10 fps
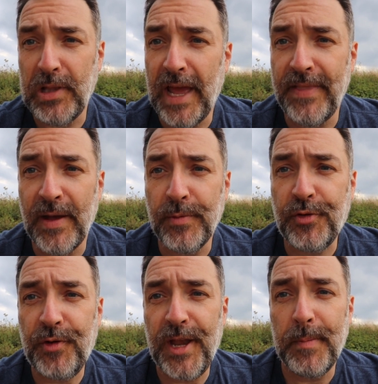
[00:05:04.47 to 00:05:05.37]
plan that was
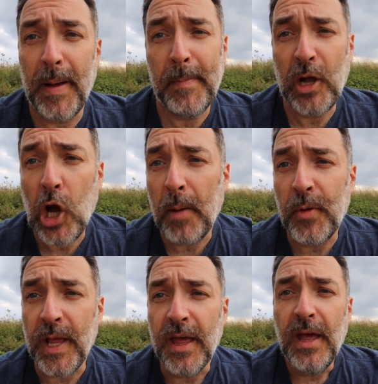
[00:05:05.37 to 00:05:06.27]
created by
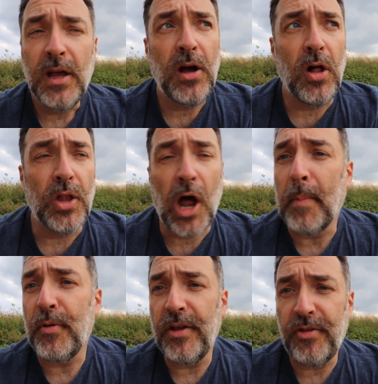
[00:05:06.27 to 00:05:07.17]
Montgomery called
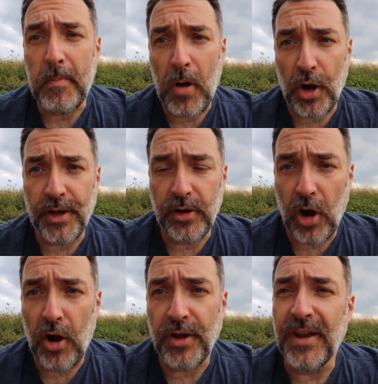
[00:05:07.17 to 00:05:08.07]
Operation Market
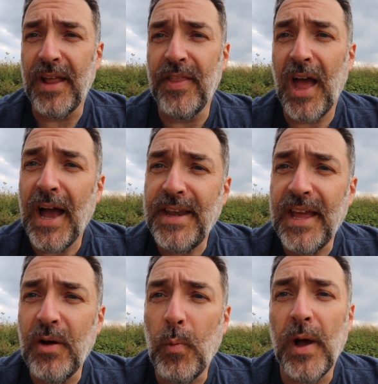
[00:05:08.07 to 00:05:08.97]
Garden. And the
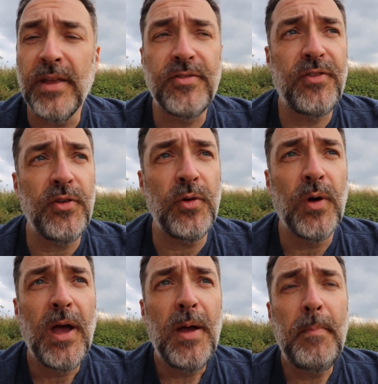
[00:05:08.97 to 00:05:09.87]
idea was
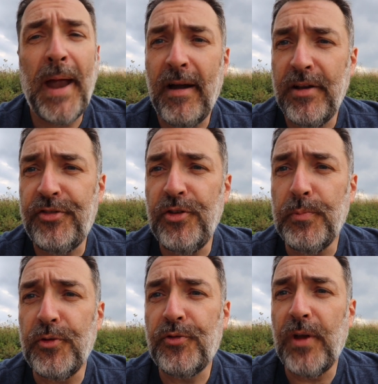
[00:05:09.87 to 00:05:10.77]
to
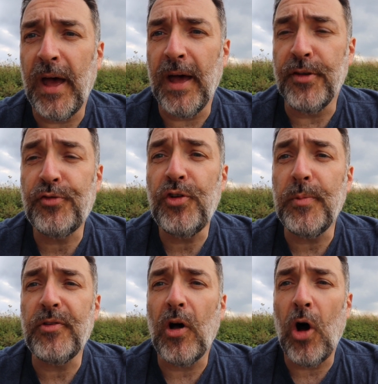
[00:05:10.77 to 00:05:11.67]
parachute
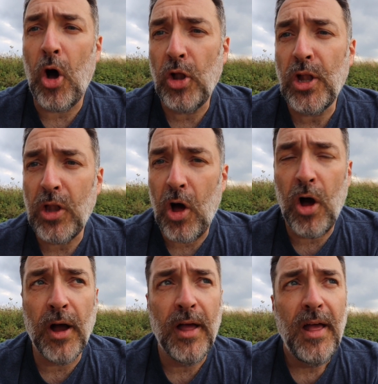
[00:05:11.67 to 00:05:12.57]
troops all
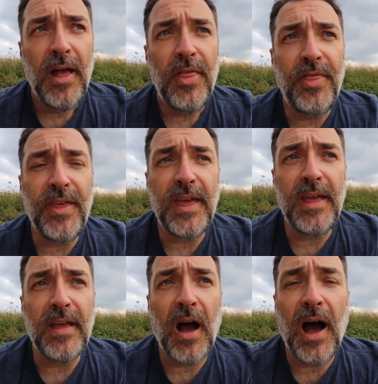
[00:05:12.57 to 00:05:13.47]
along
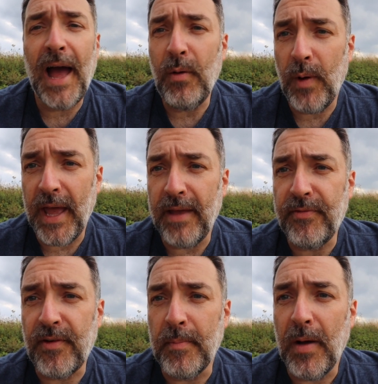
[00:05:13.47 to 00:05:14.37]
the highway
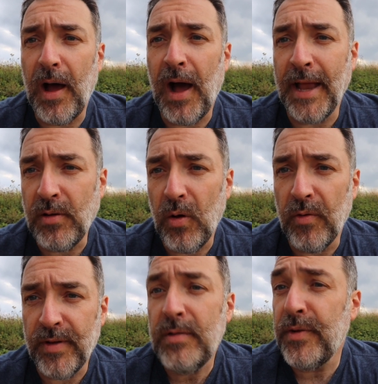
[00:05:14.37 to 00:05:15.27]
from
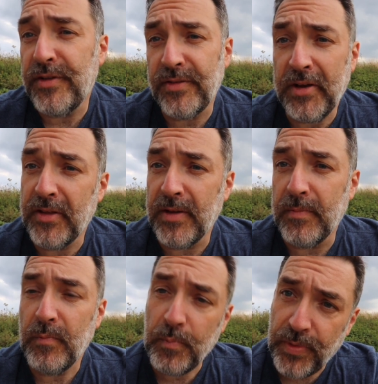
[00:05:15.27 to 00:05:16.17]
Eindhoven, which is near
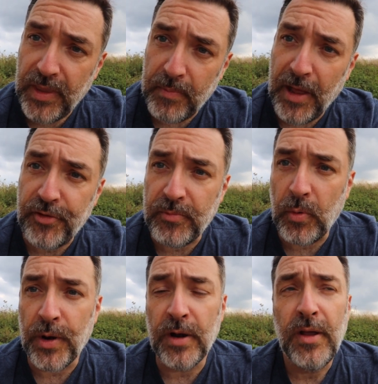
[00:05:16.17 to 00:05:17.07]
the Belgian
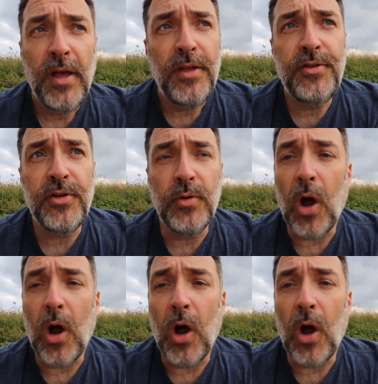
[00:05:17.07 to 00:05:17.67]
border, to